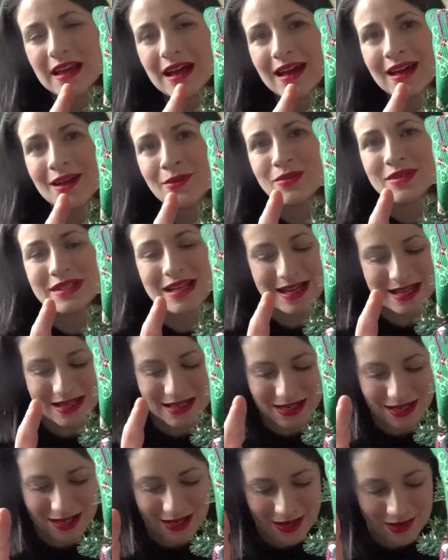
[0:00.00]
It was
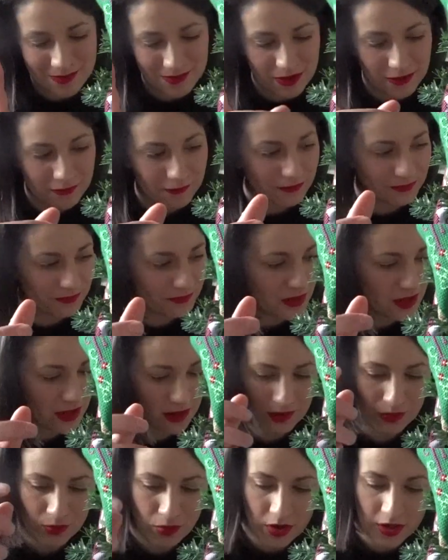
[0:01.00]
like
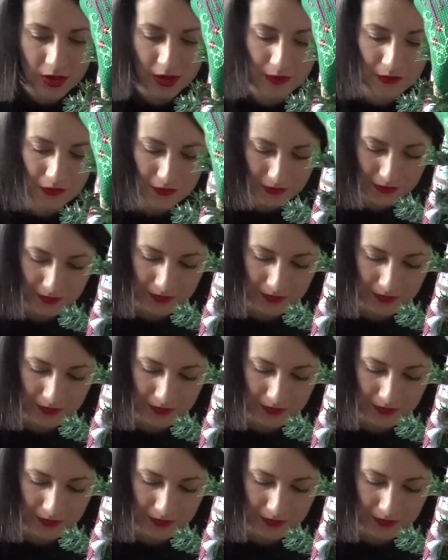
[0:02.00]
one of